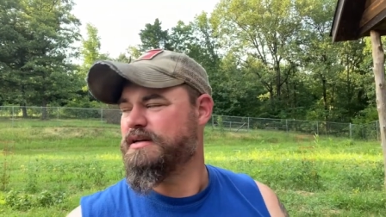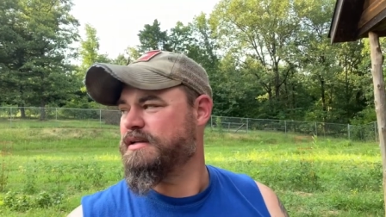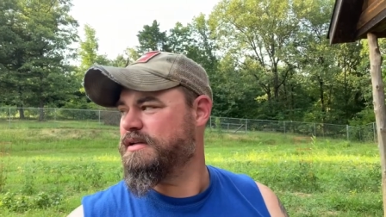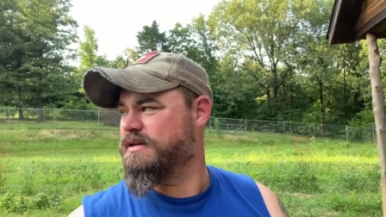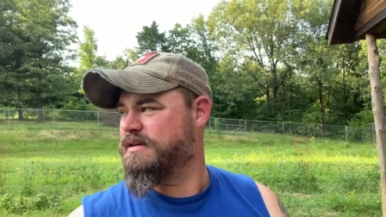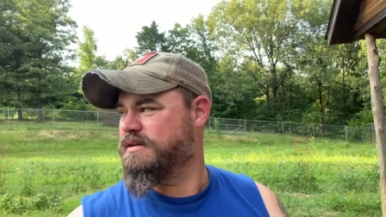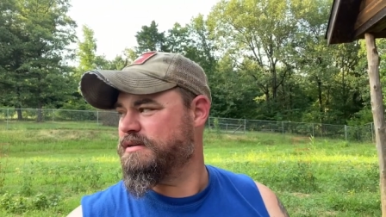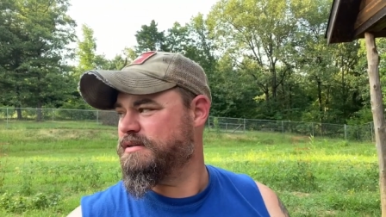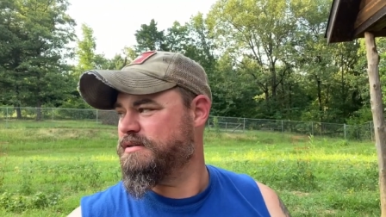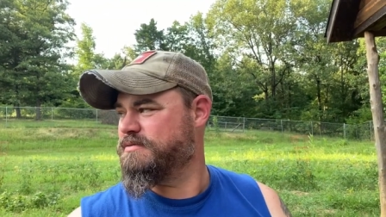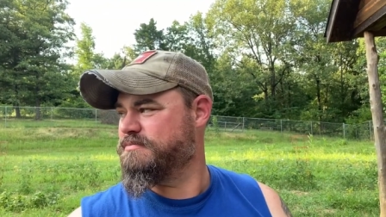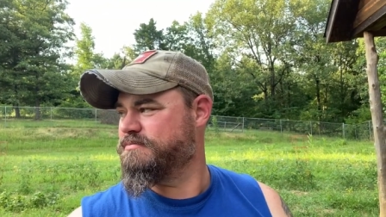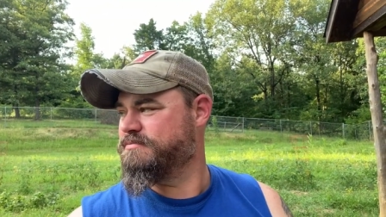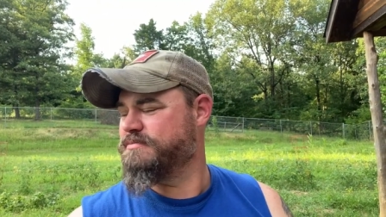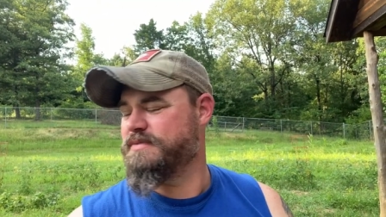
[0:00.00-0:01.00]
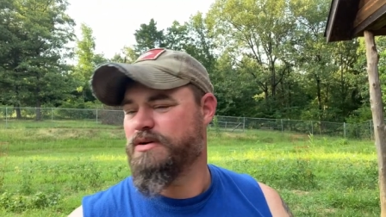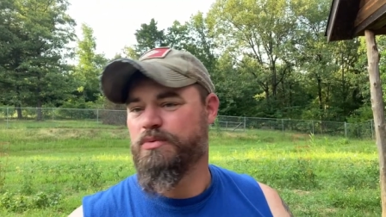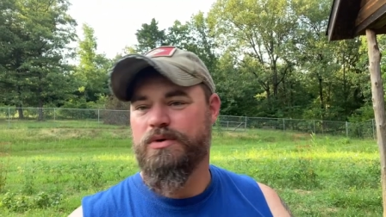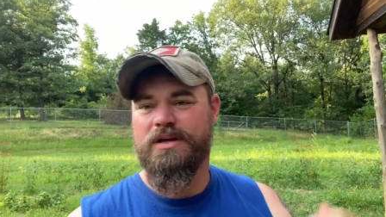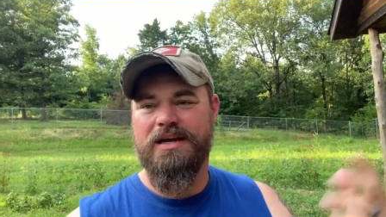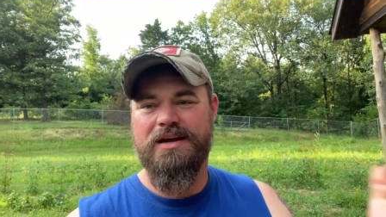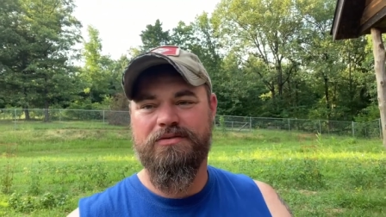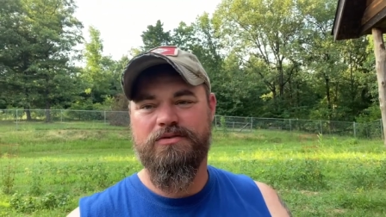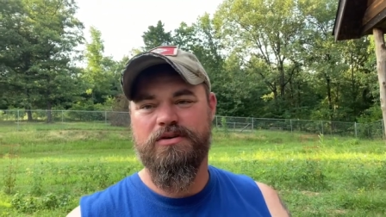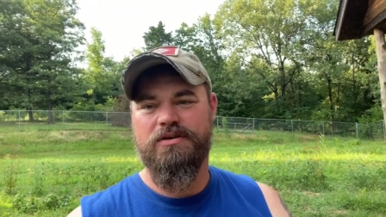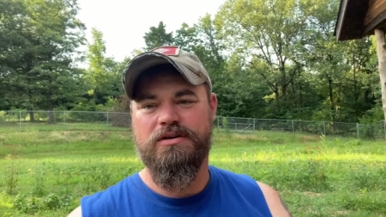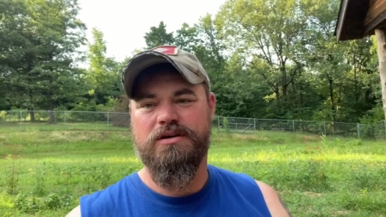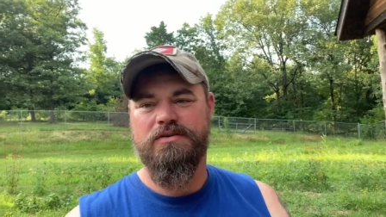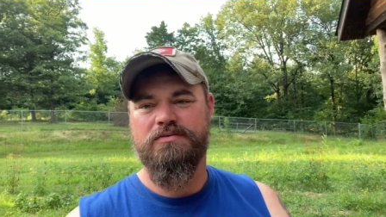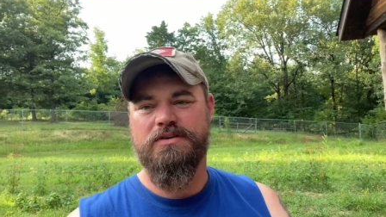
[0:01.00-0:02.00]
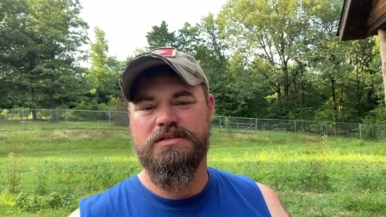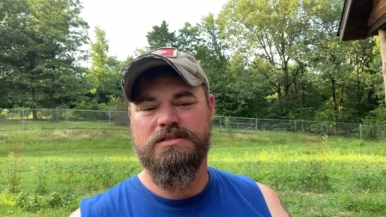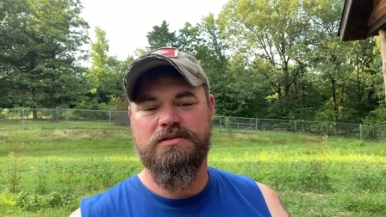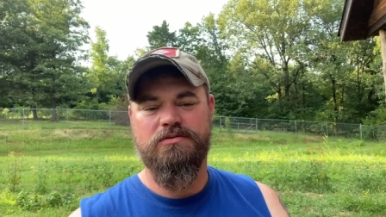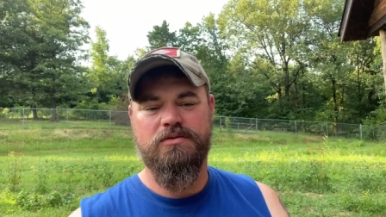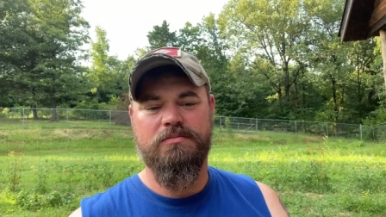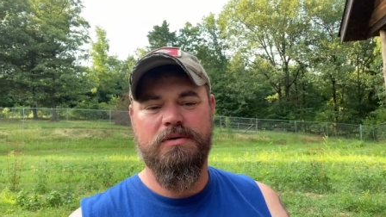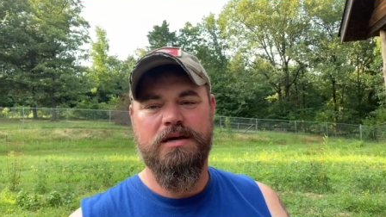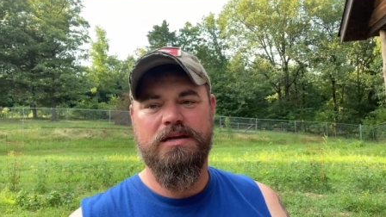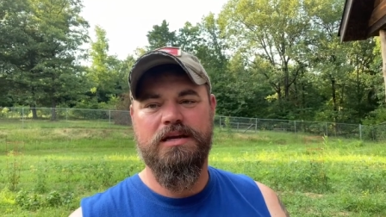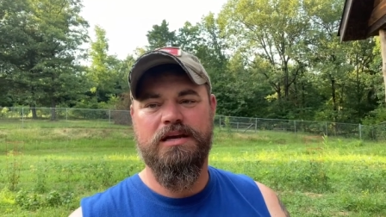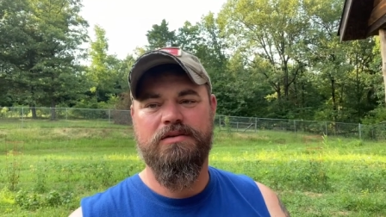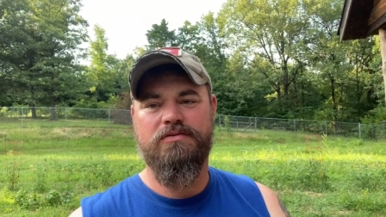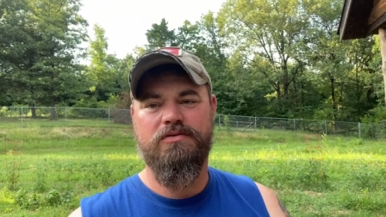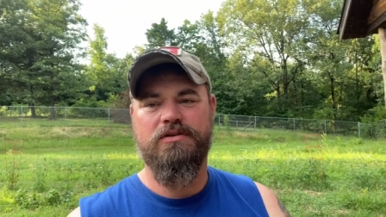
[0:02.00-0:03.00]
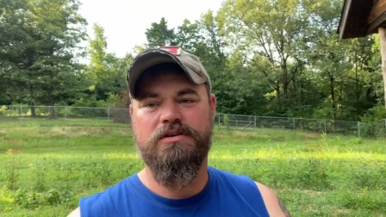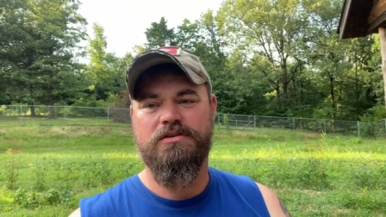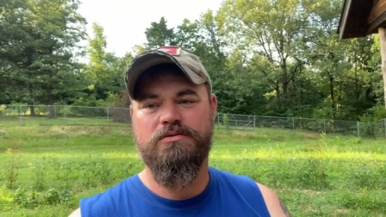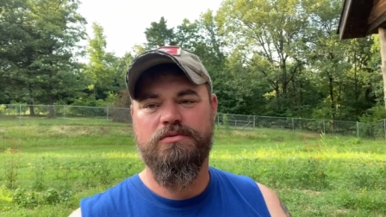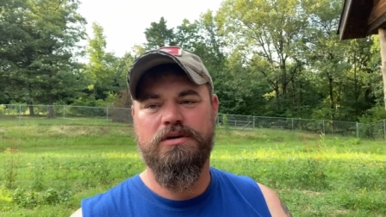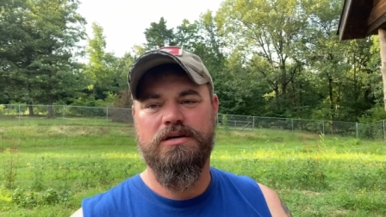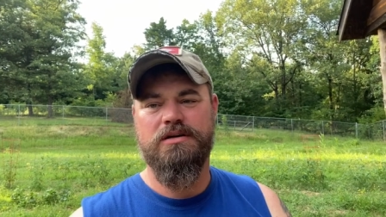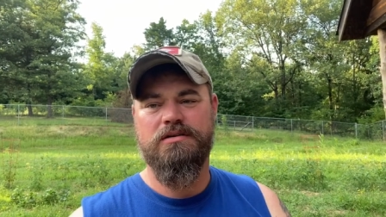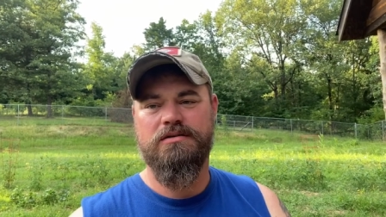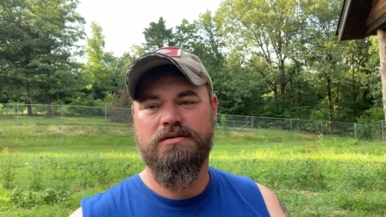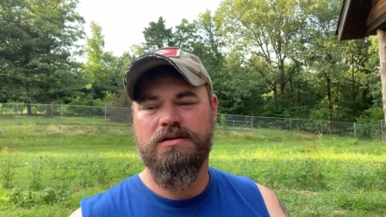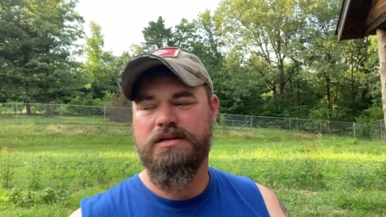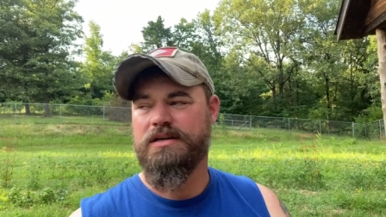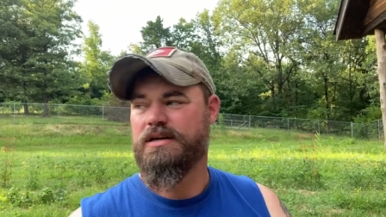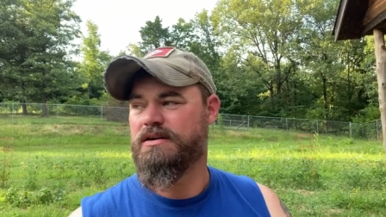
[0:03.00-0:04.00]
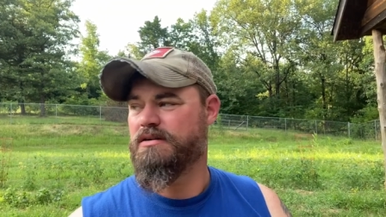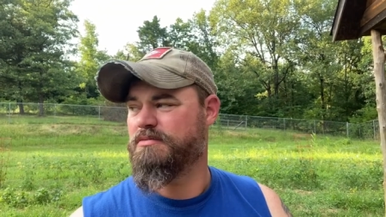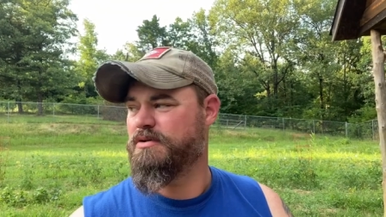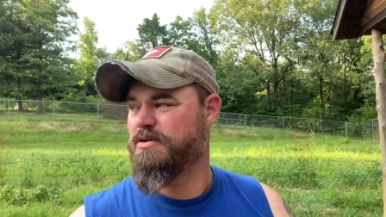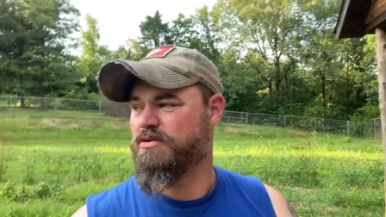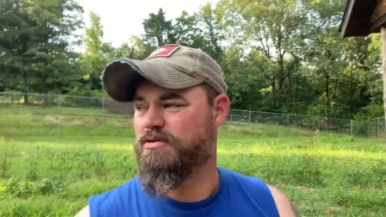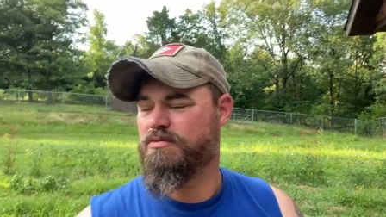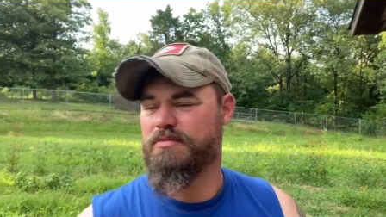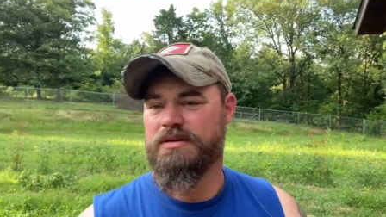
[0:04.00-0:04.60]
Went after and visited with my dad for a little while, and now I'm home.